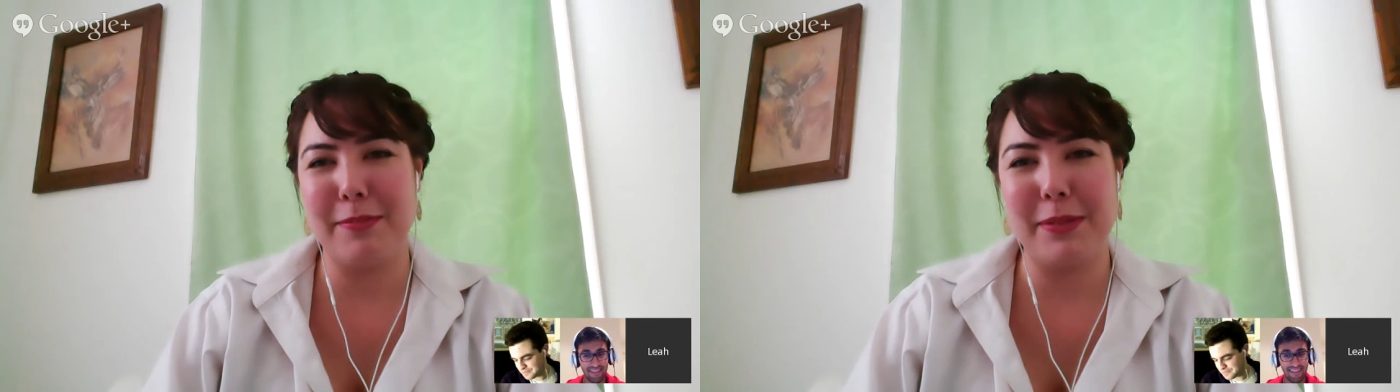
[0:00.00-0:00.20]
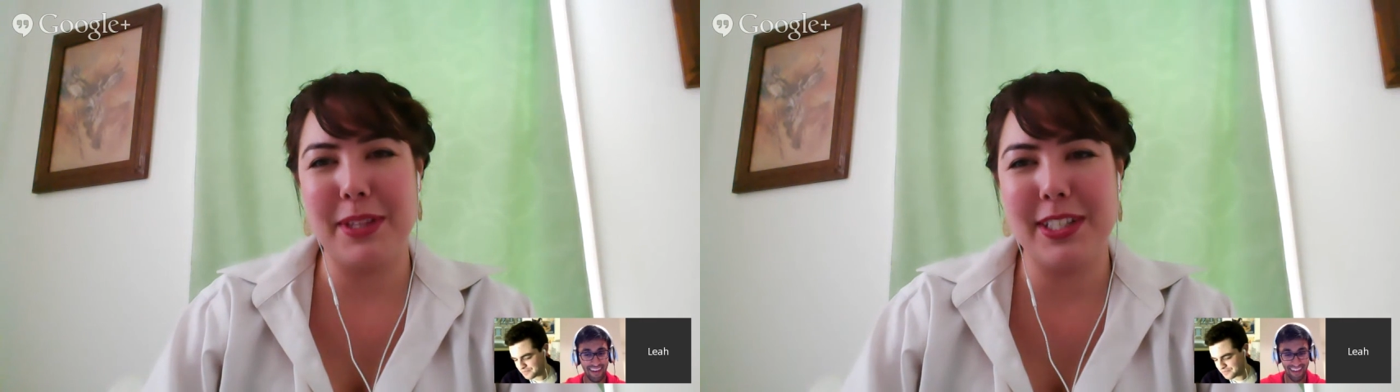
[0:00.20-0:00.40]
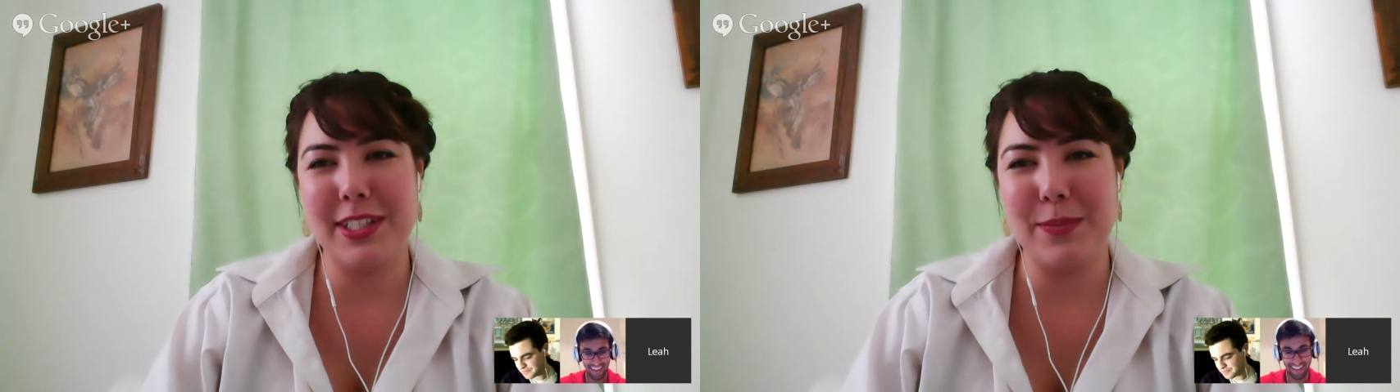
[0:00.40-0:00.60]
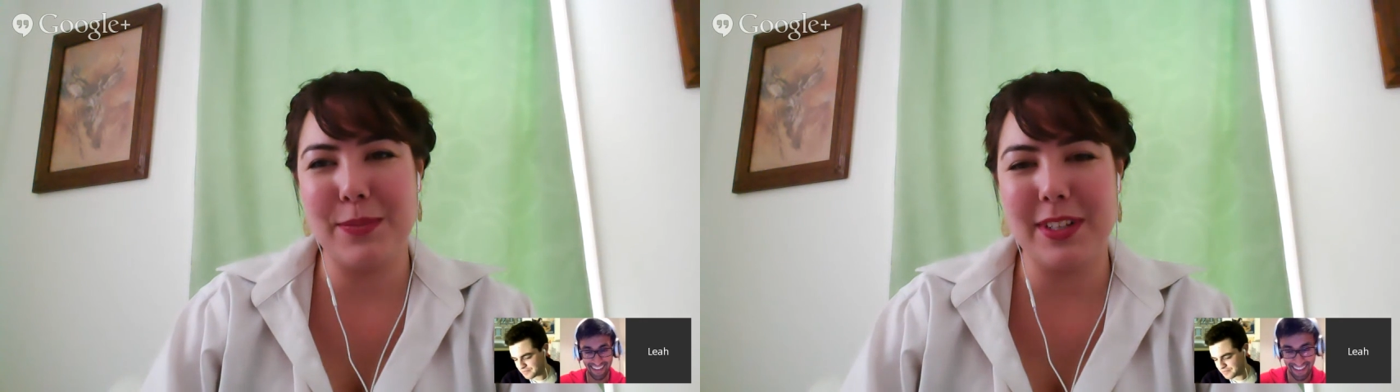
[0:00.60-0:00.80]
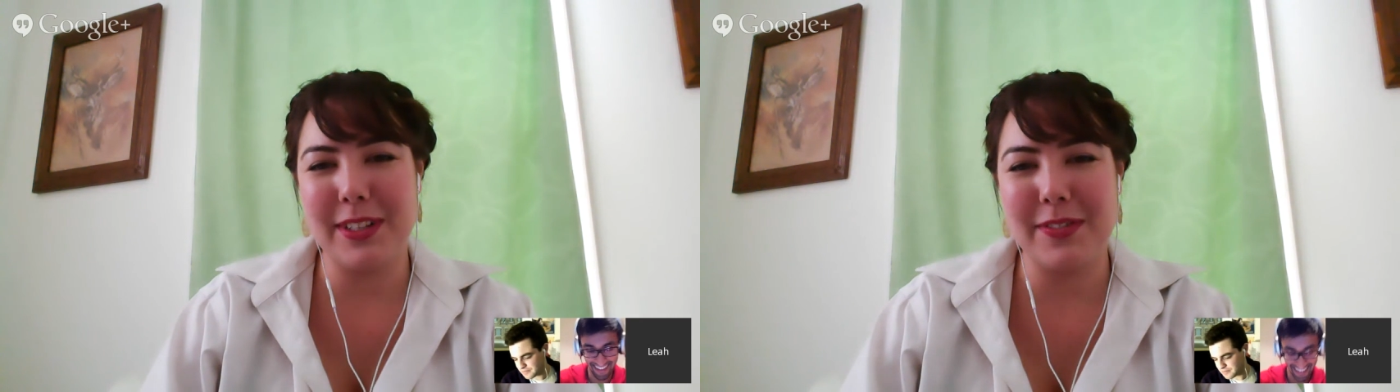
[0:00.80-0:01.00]
Maybe they just
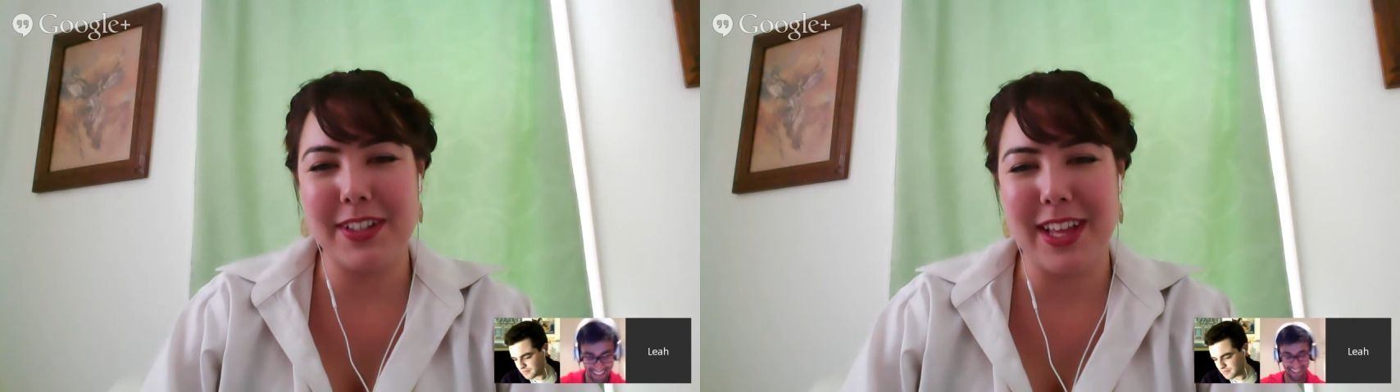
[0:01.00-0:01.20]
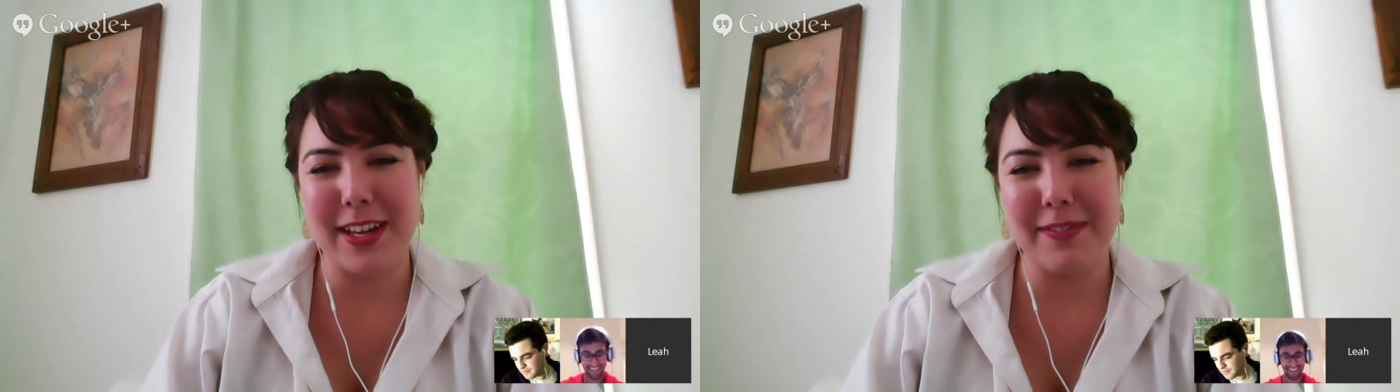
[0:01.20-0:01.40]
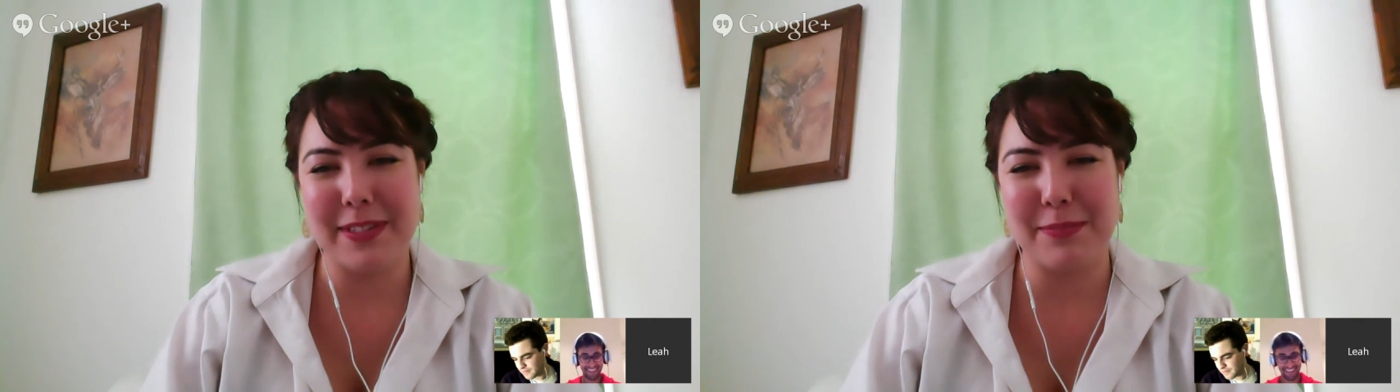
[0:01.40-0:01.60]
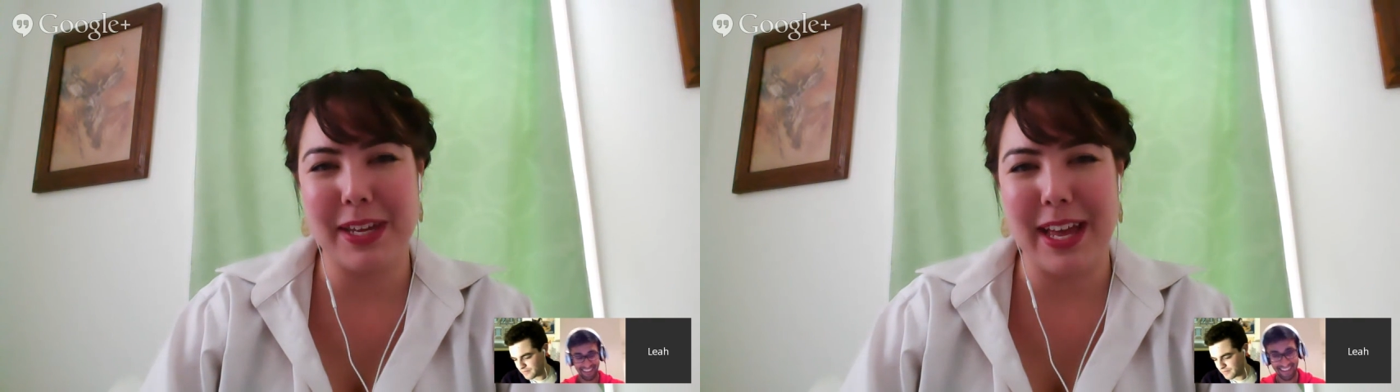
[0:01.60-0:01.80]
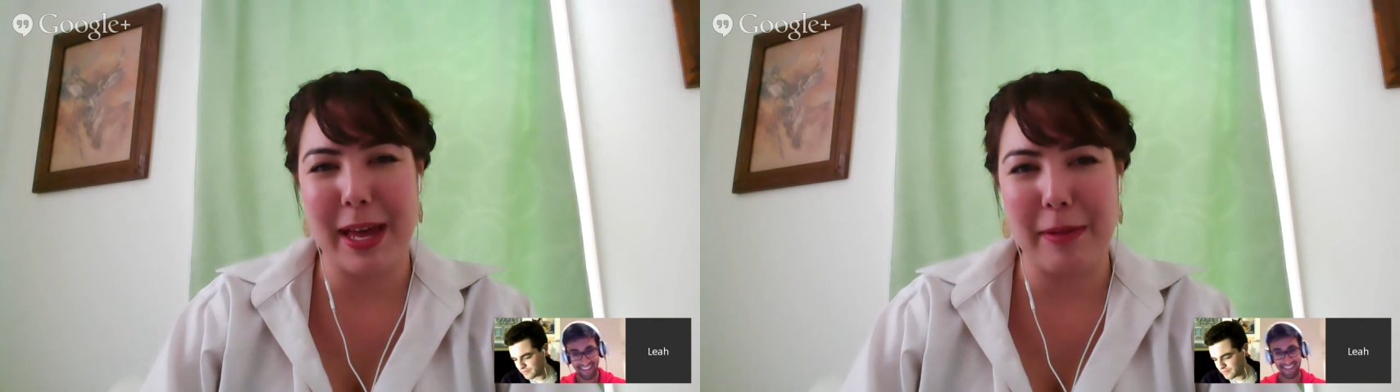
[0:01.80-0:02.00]
want to live their lives and
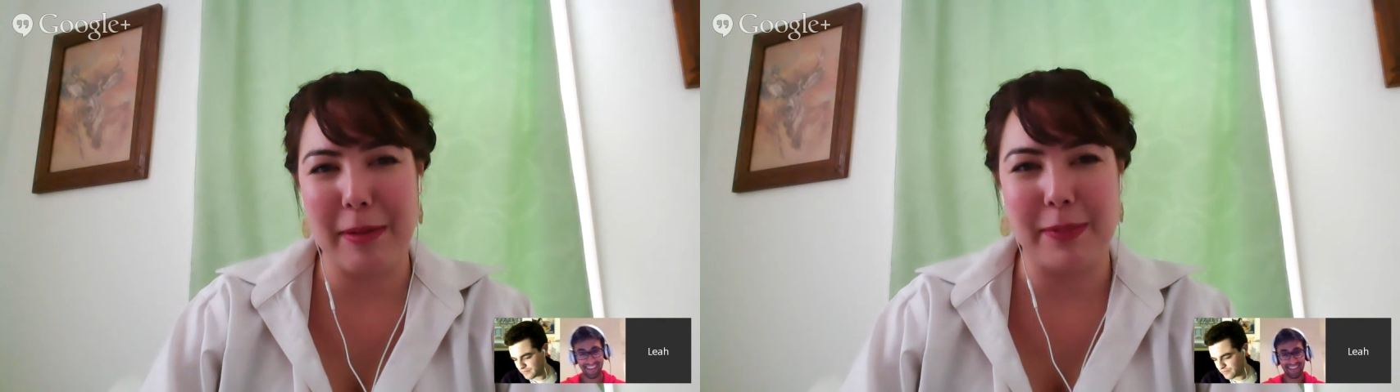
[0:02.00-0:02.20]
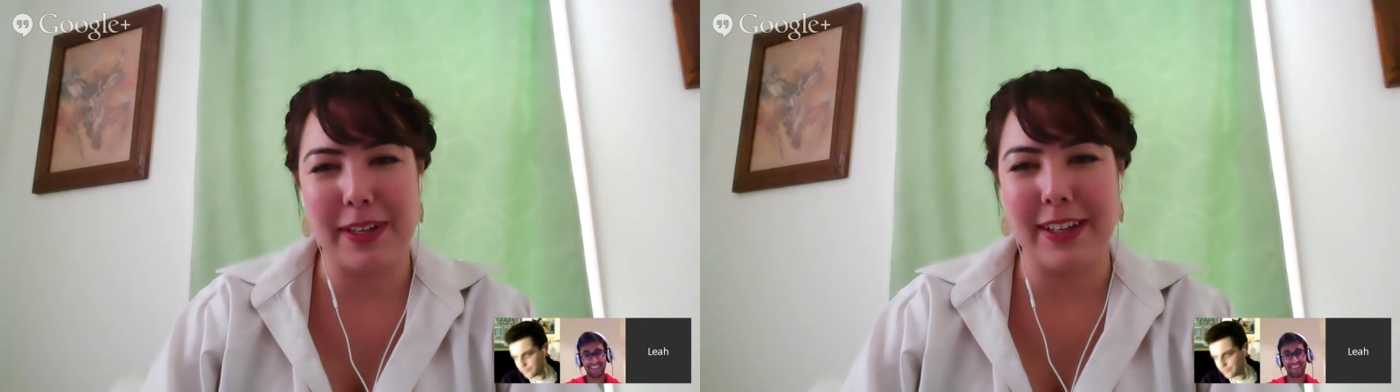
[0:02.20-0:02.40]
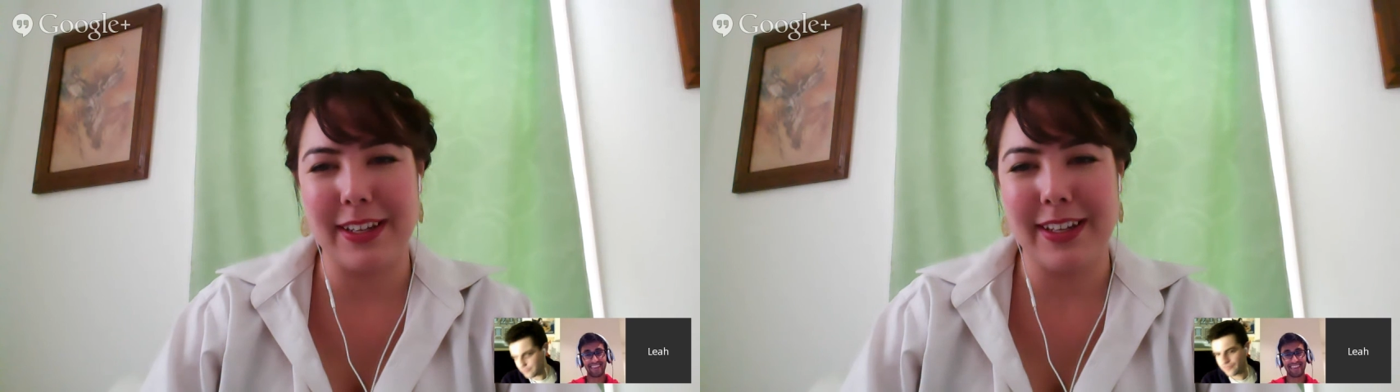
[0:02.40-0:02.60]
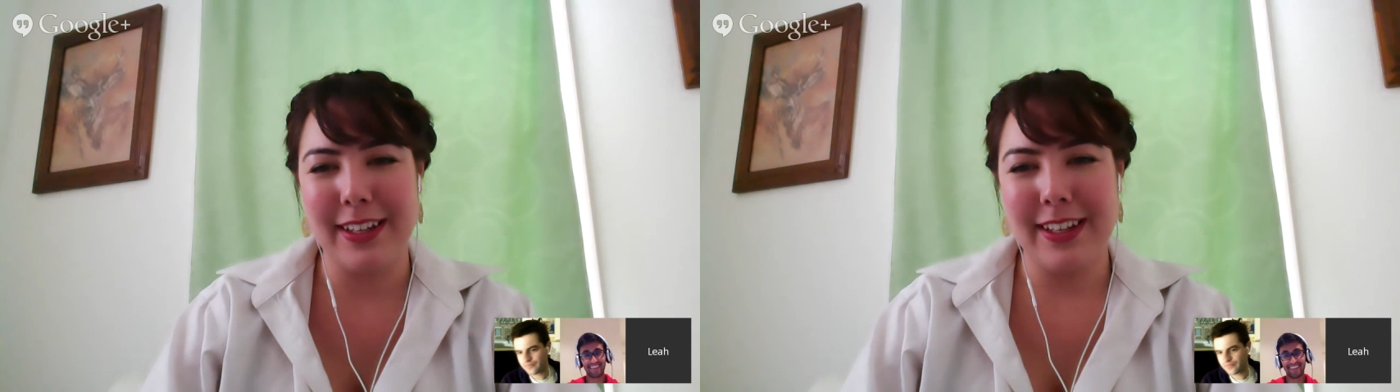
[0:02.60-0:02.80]
be happy.